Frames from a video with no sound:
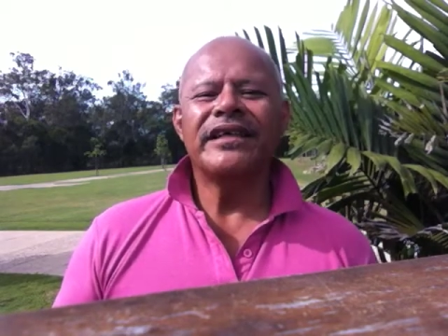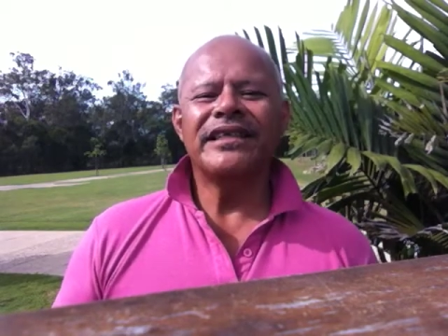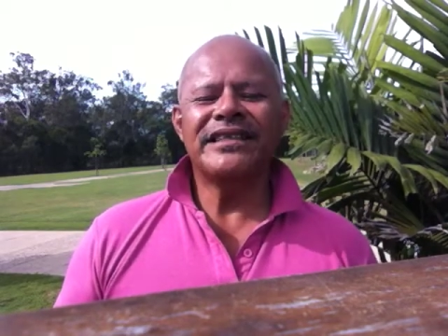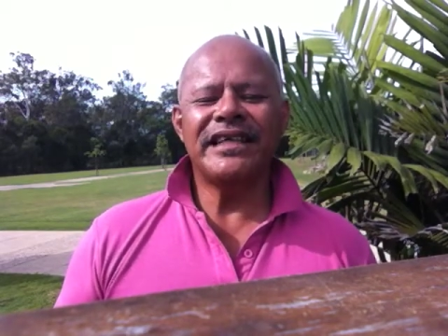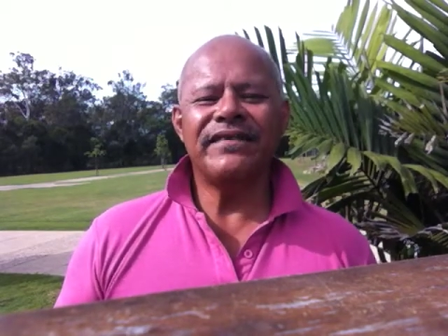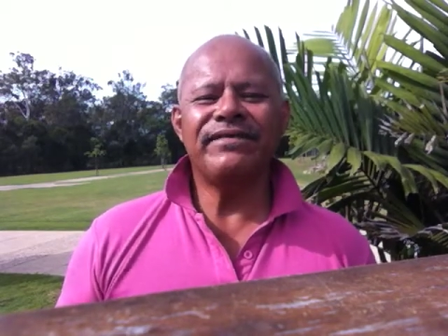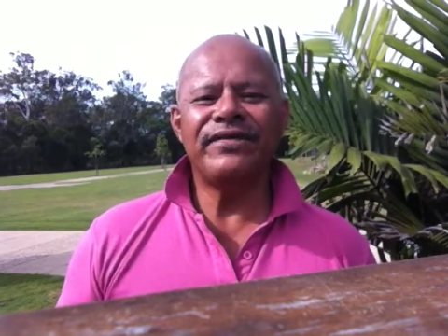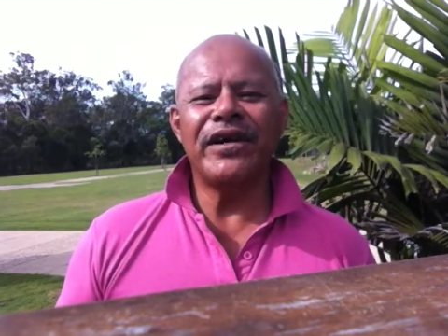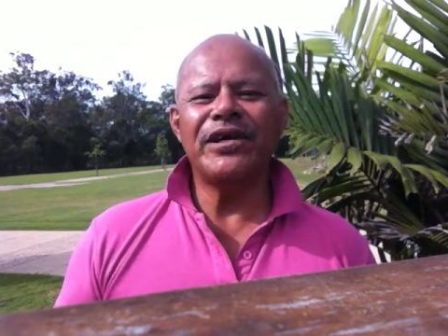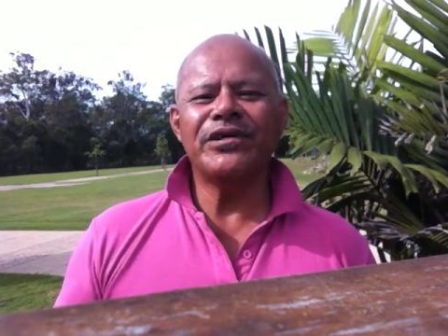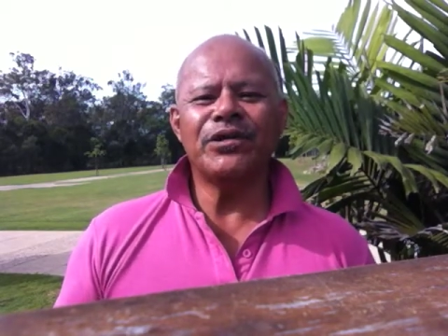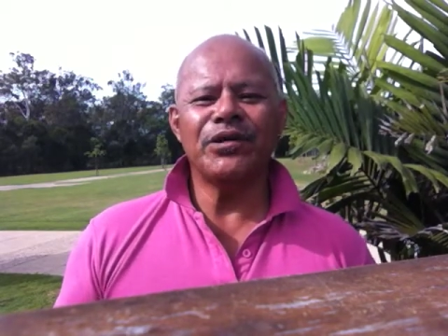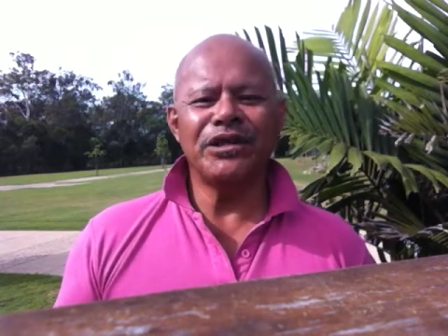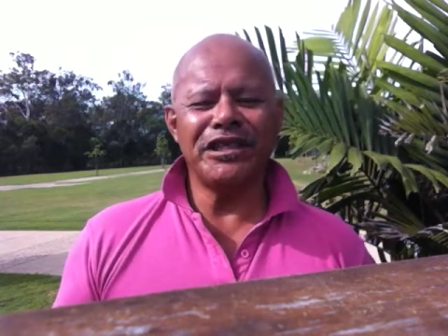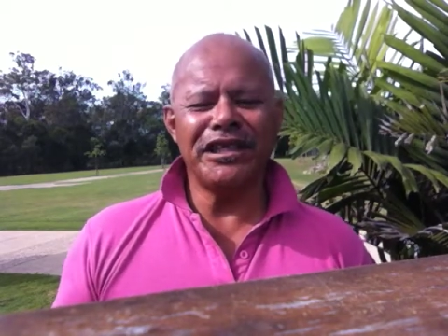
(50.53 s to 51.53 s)
Is there a phone
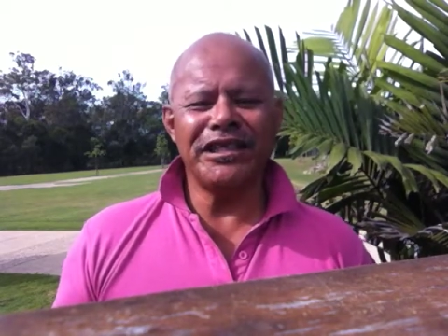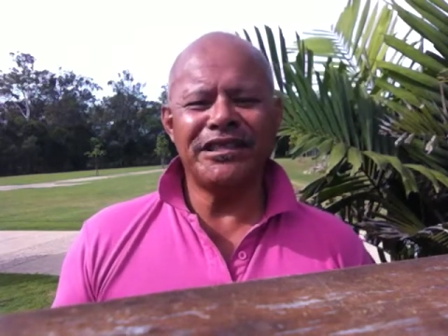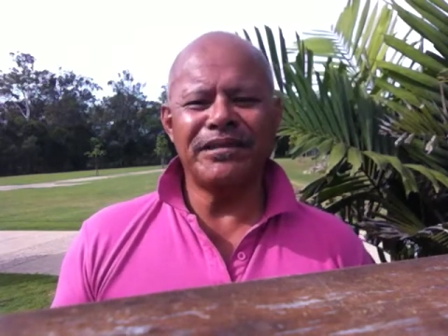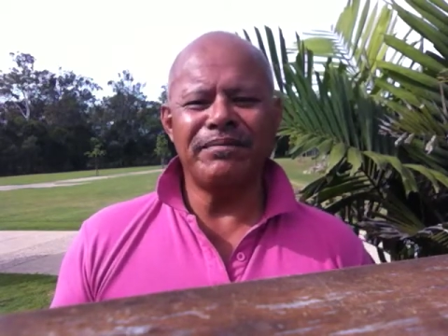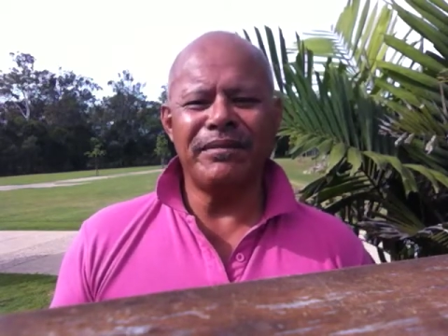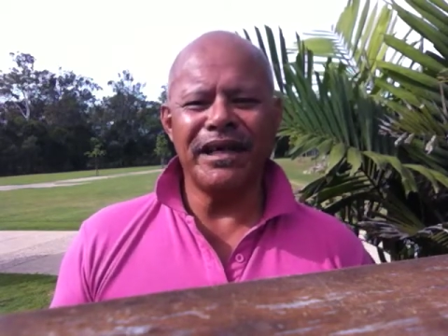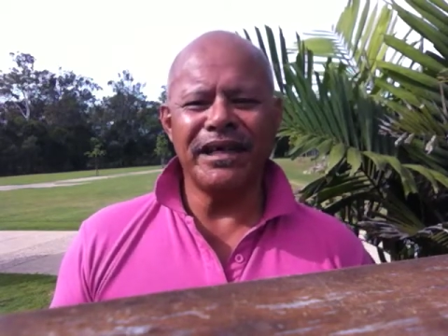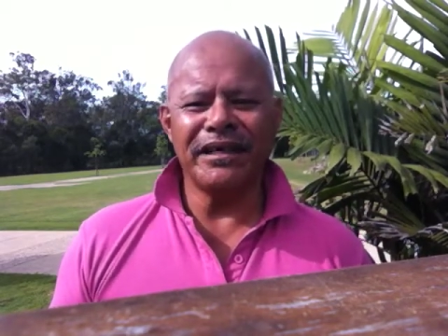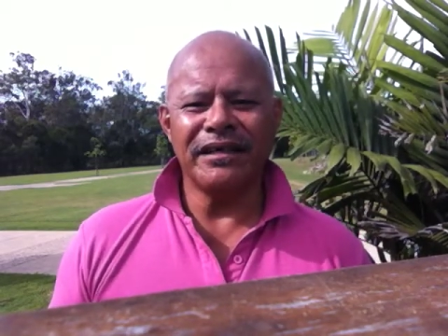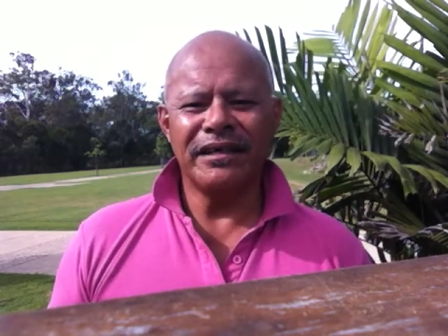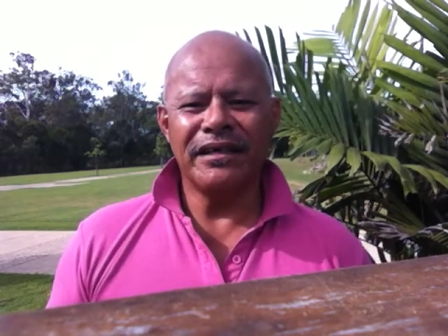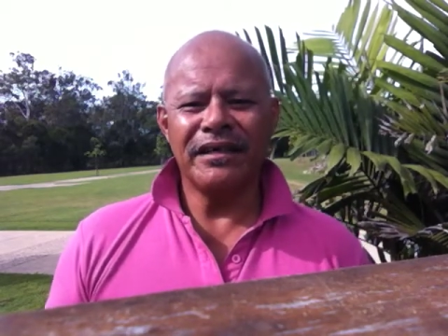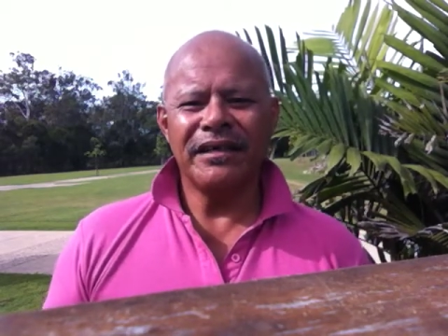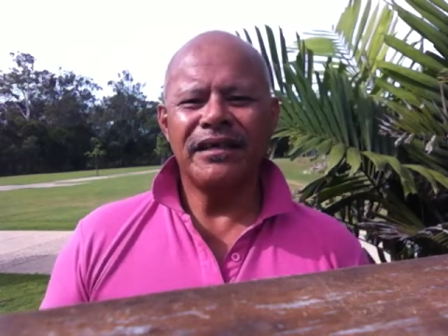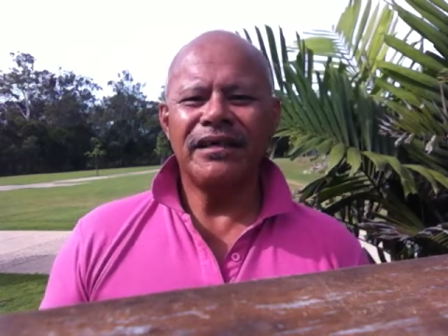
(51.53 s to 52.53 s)
call you need to make
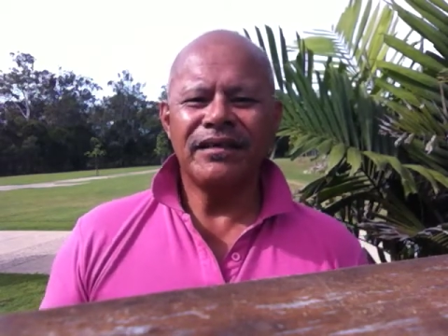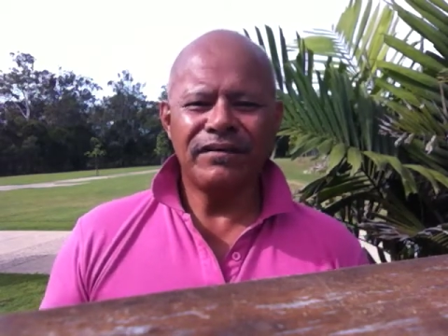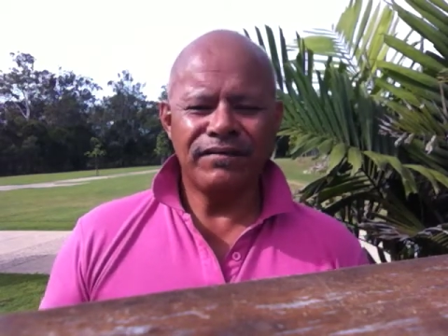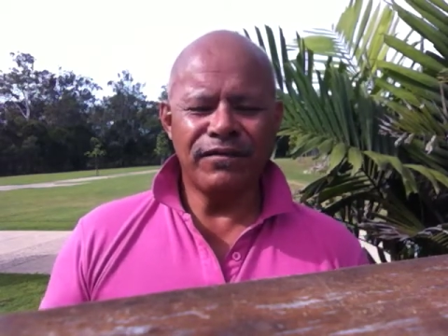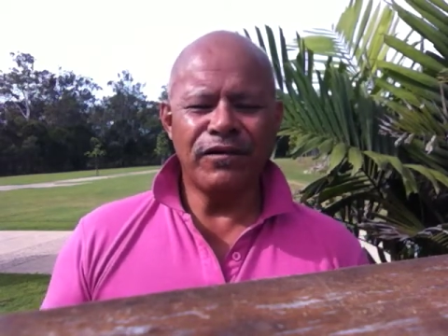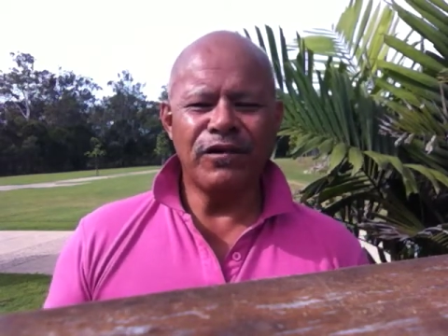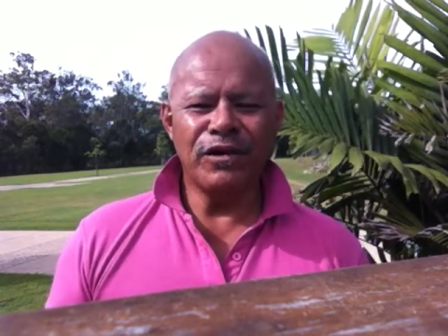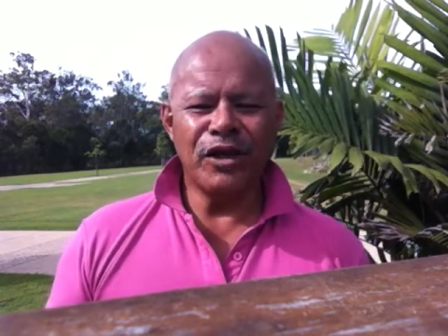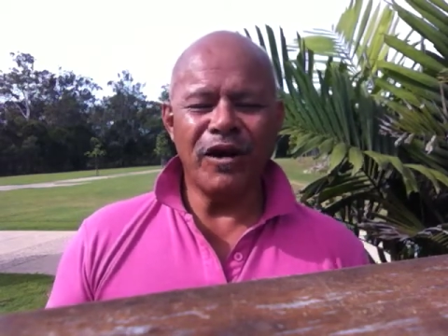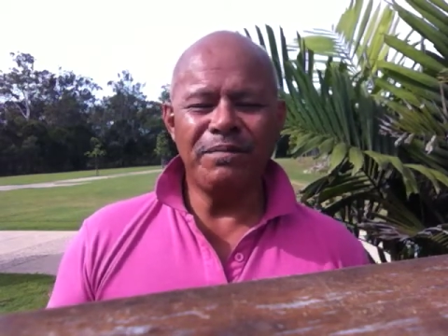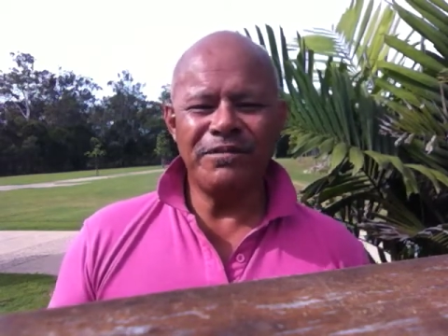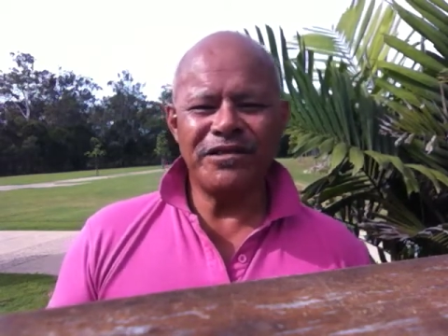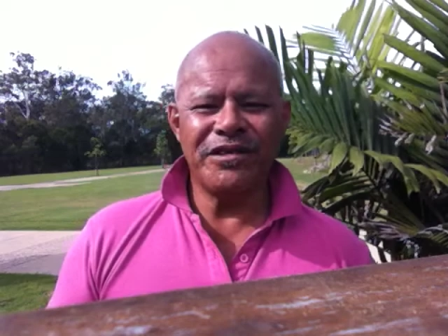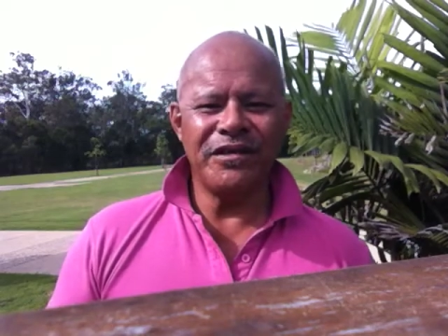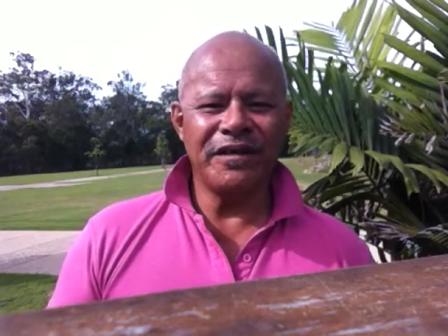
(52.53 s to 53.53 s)
for an
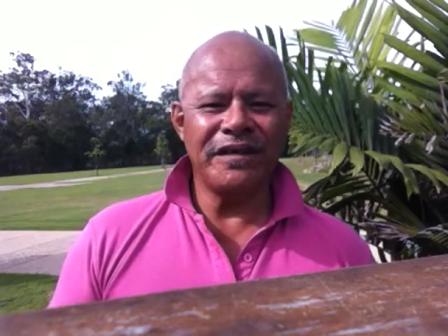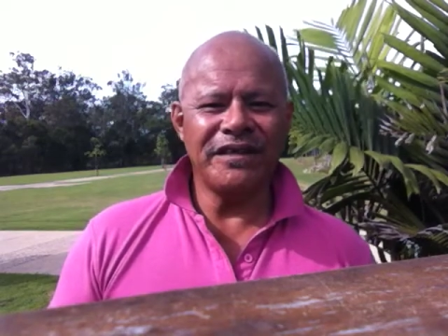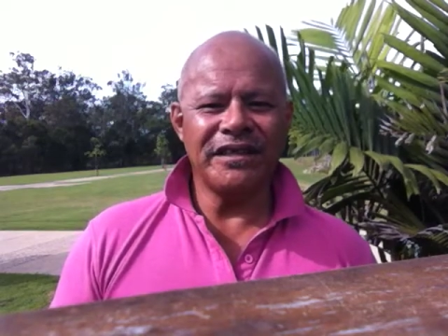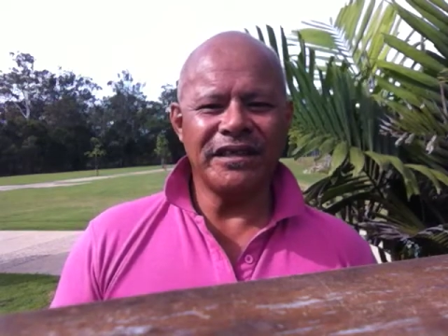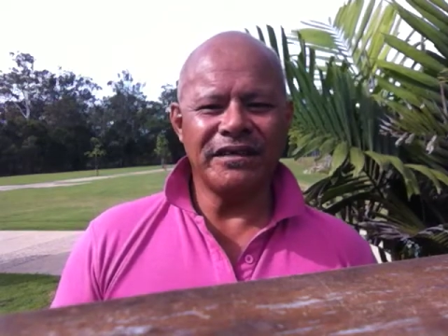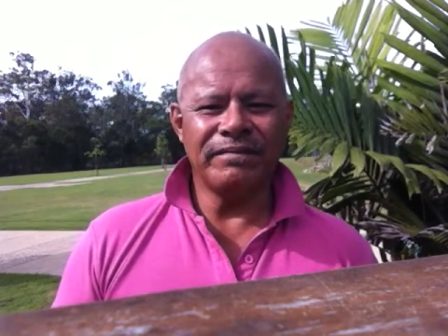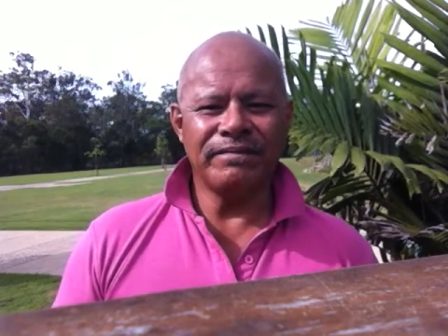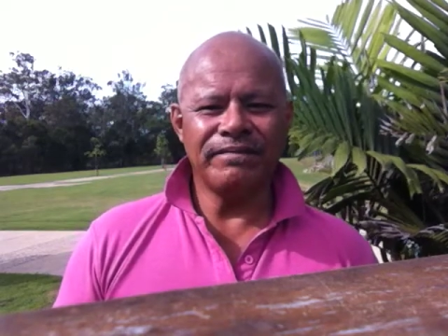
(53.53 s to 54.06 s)
opportunity?